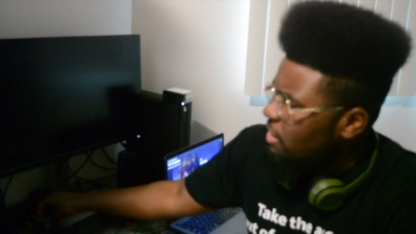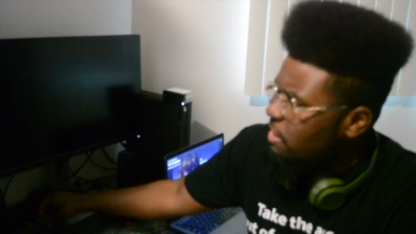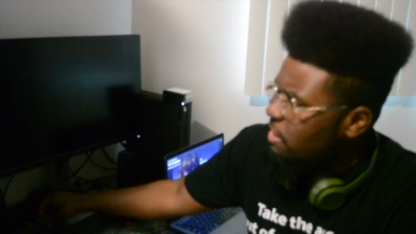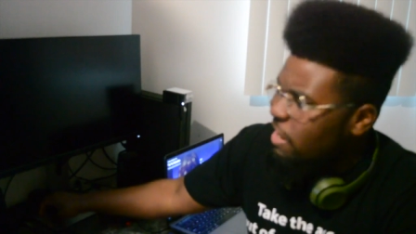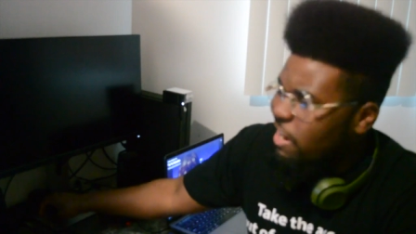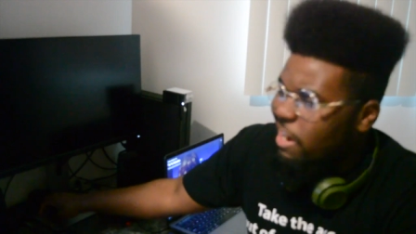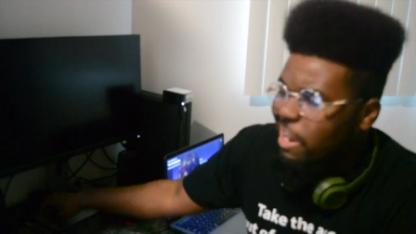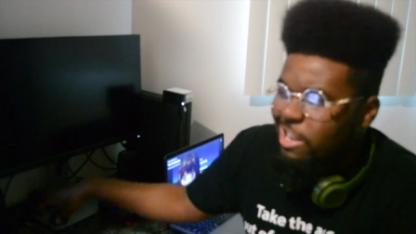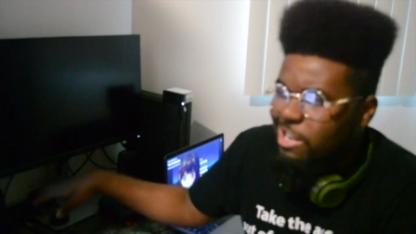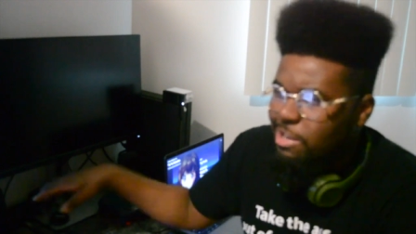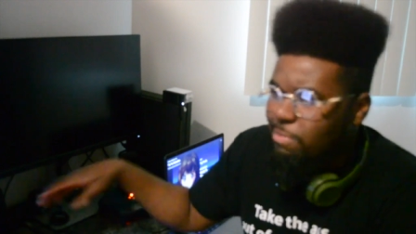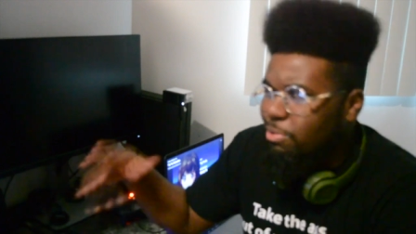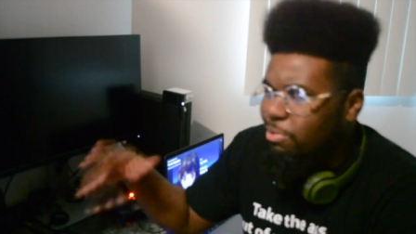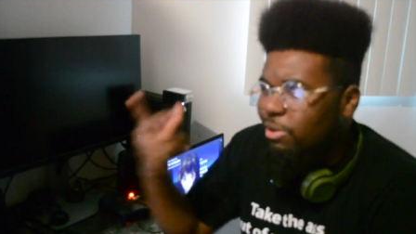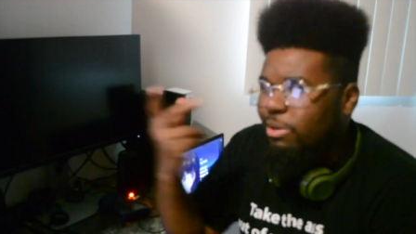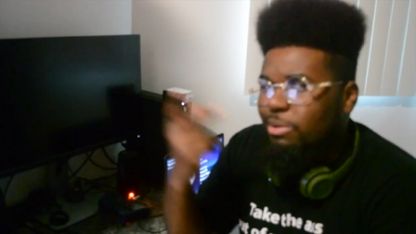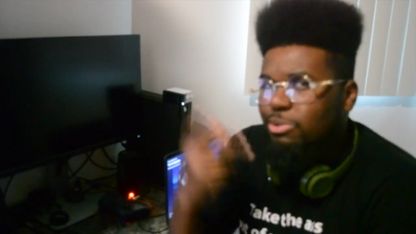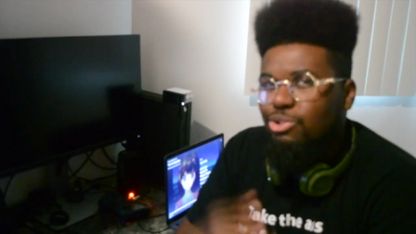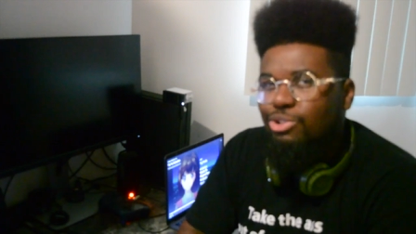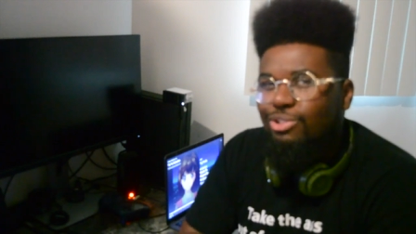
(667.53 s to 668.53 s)
And then he
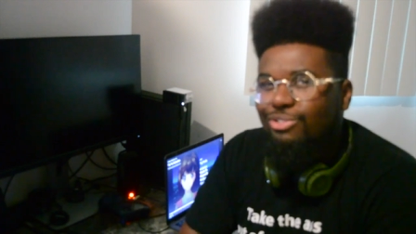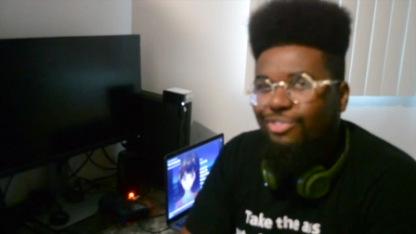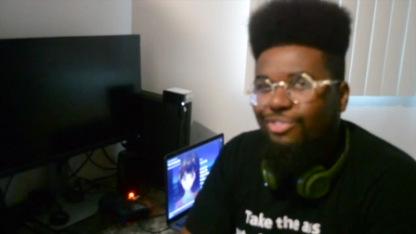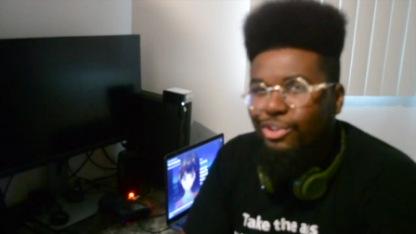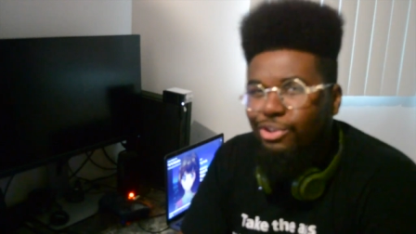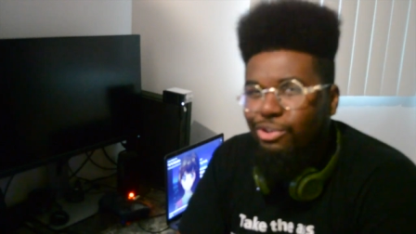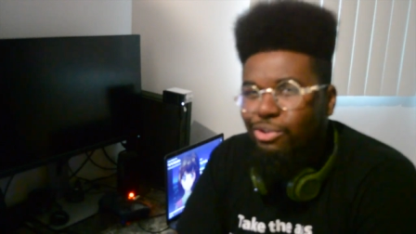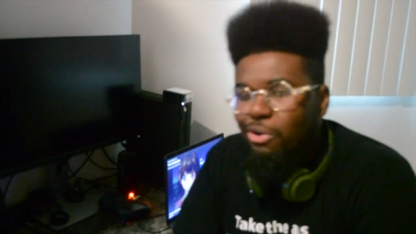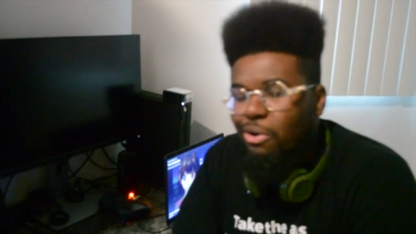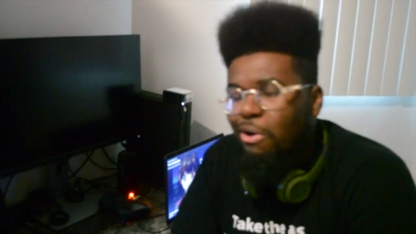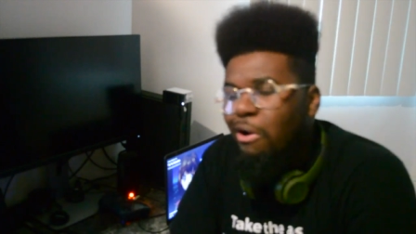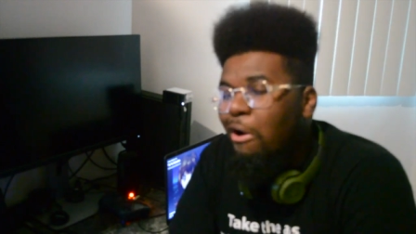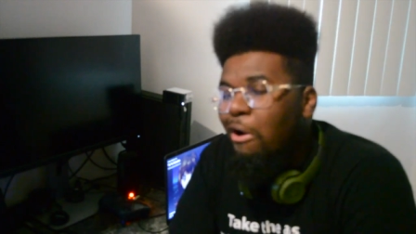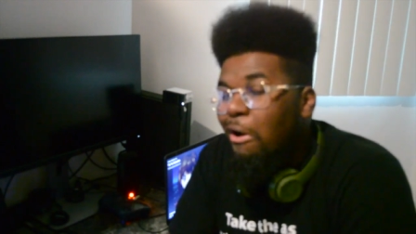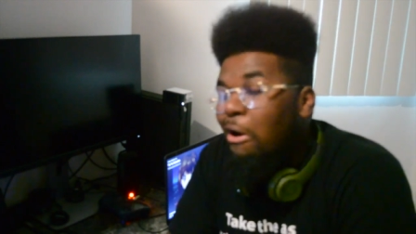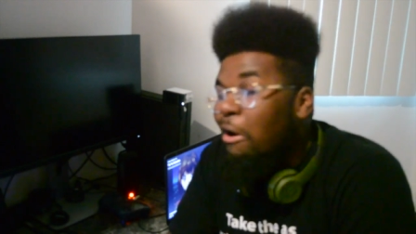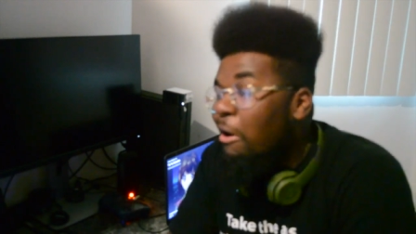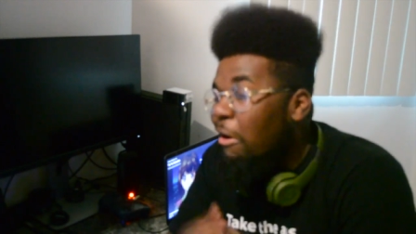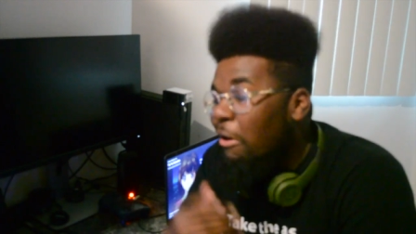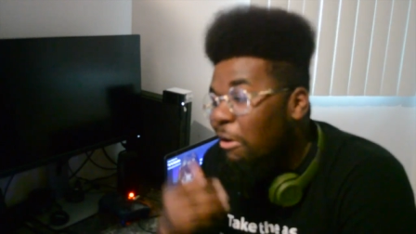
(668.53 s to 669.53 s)
pulled up to his funeral.
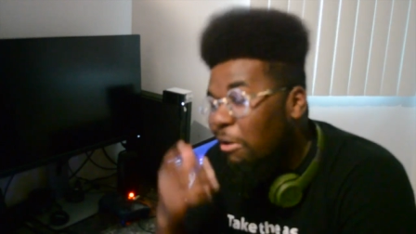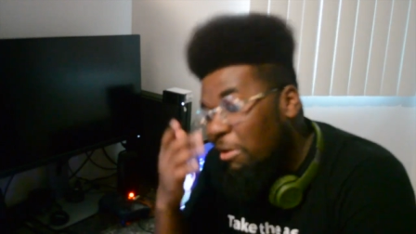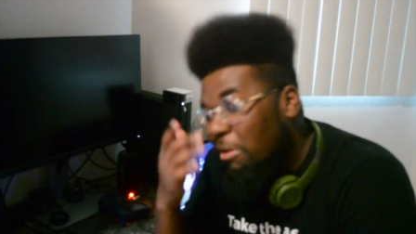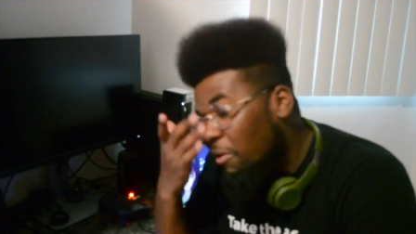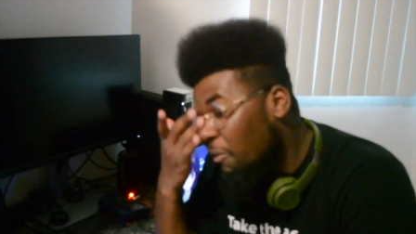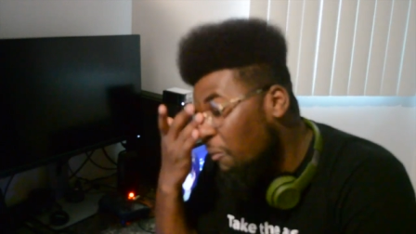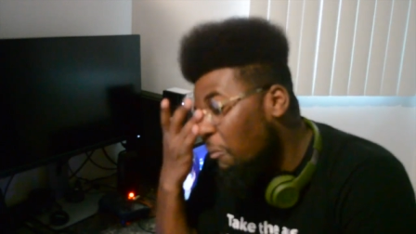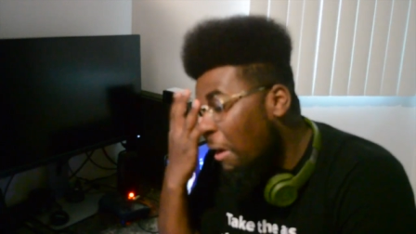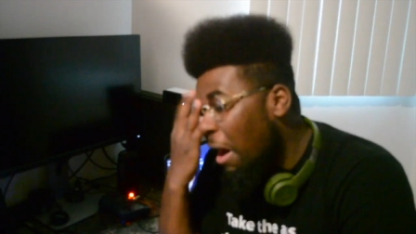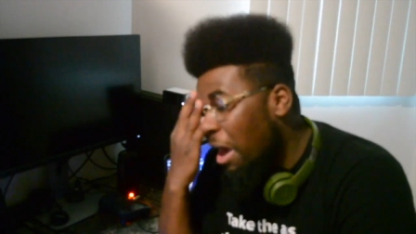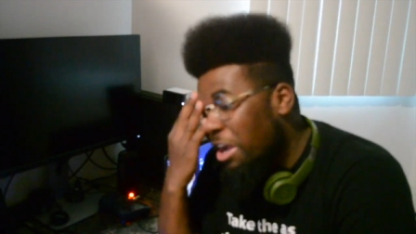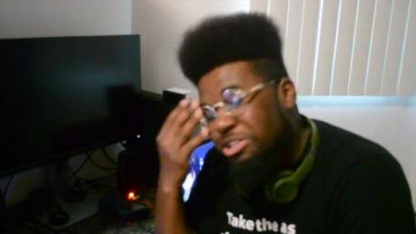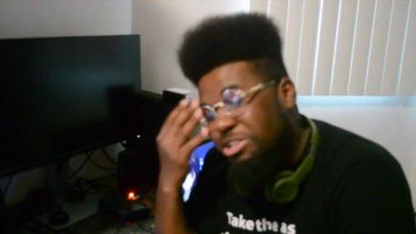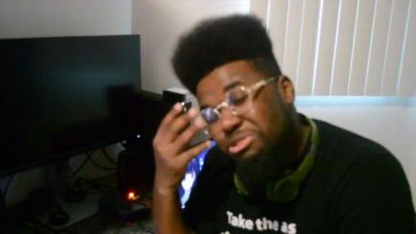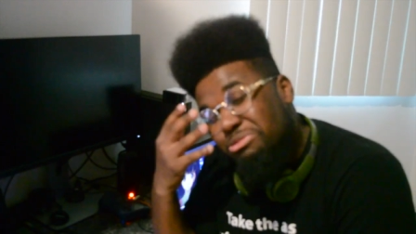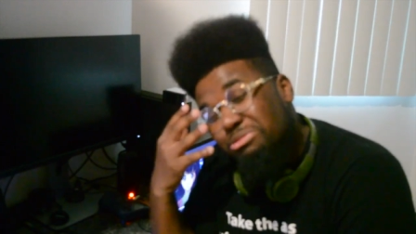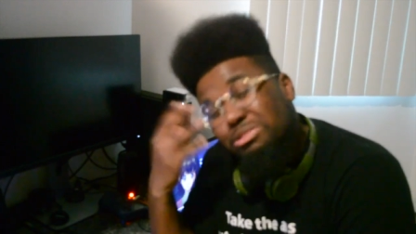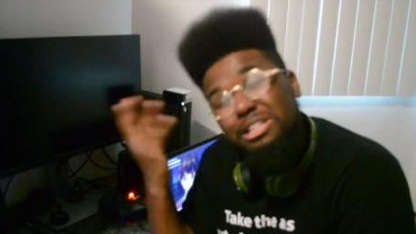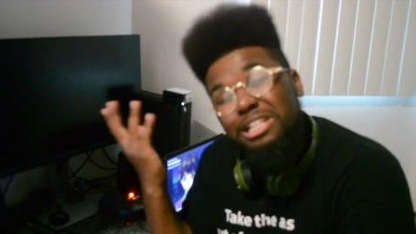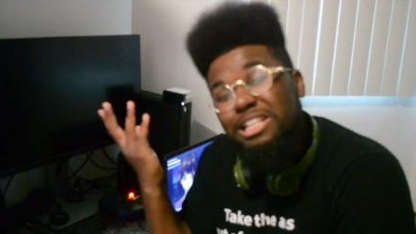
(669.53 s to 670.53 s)
Why'd
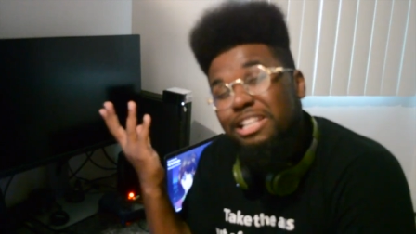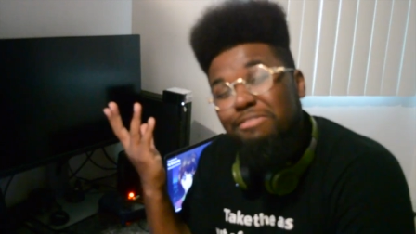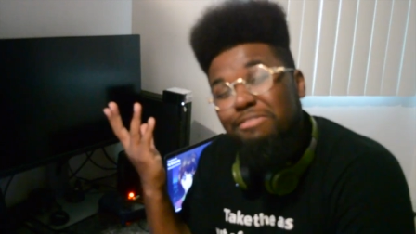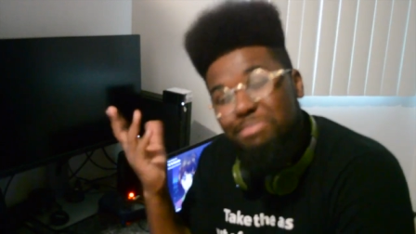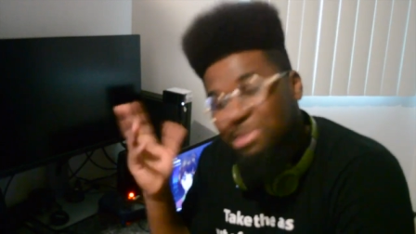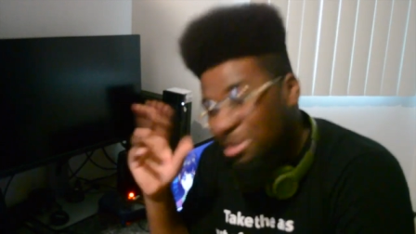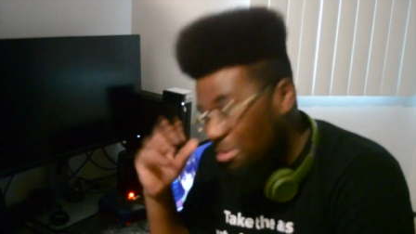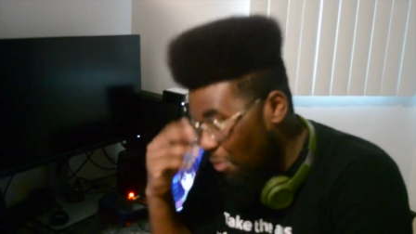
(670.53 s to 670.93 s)
you leave me?